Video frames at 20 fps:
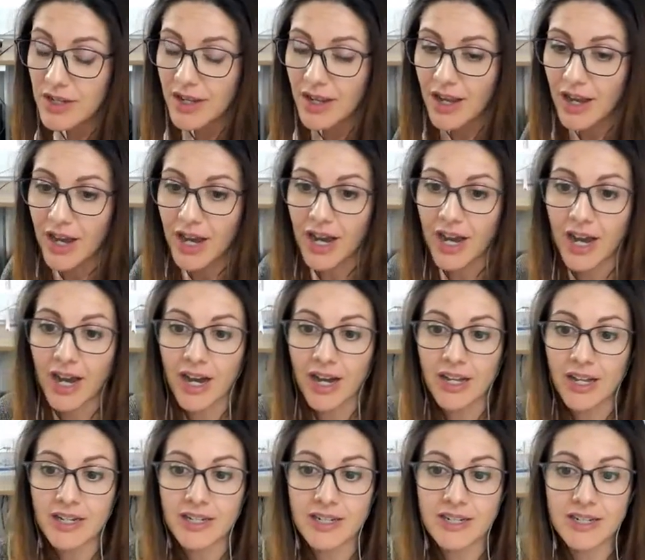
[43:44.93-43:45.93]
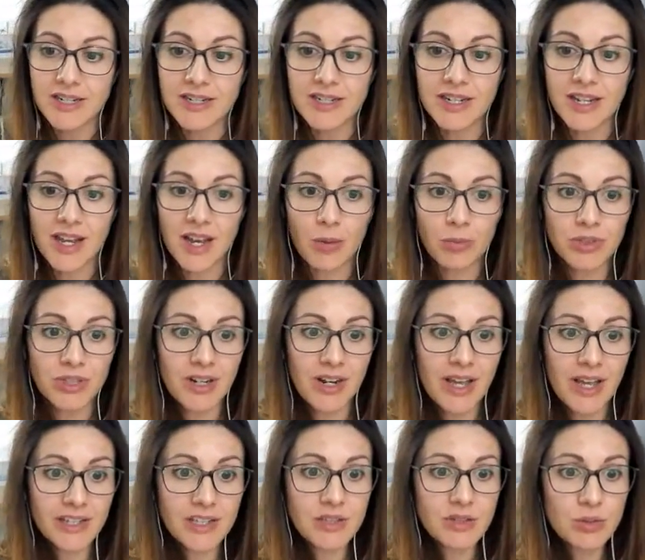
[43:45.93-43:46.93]
And I would
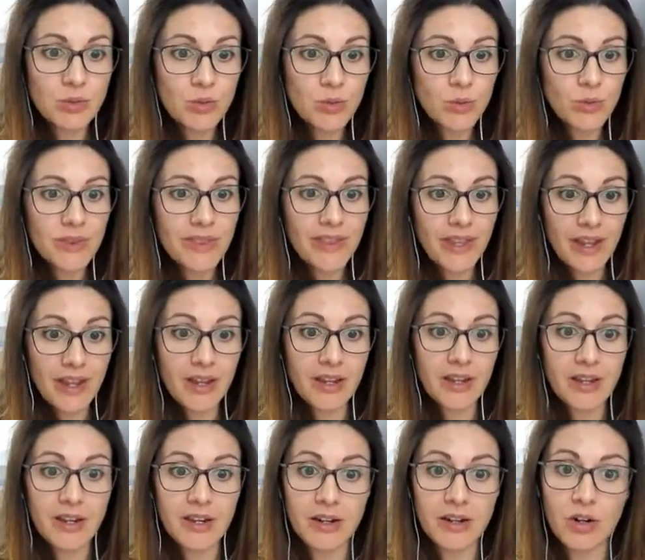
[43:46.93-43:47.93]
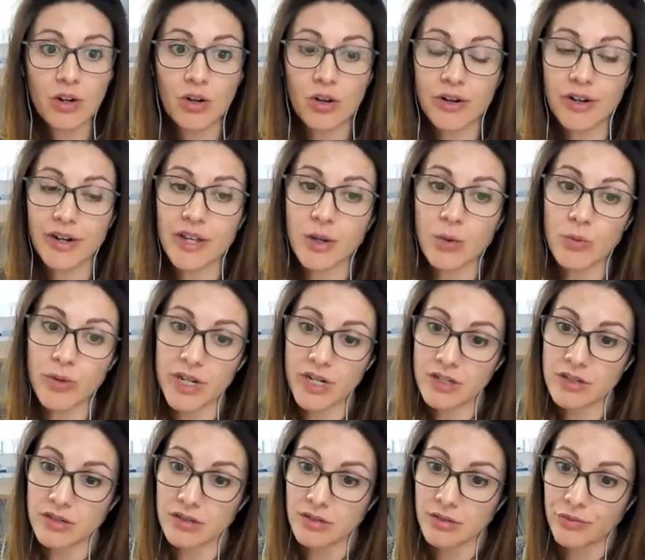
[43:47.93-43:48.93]
like to thank Lorna and
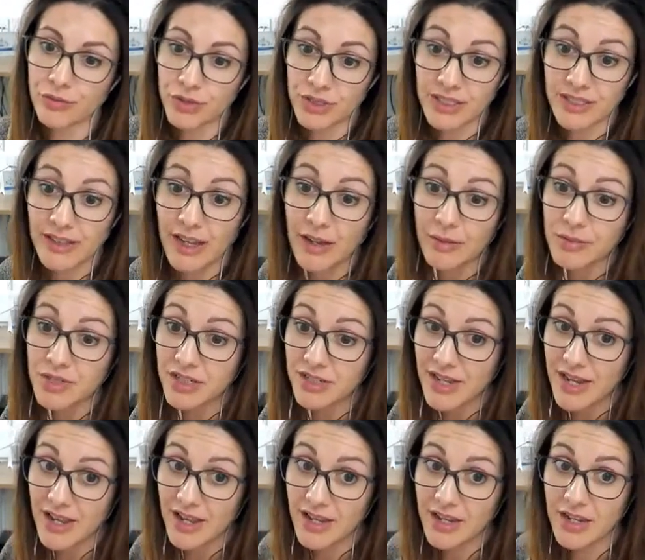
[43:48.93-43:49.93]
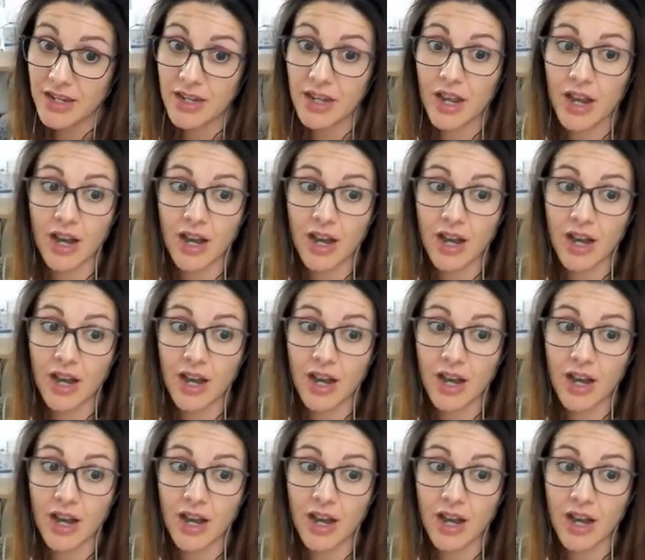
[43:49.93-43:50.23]
Guido for the time today,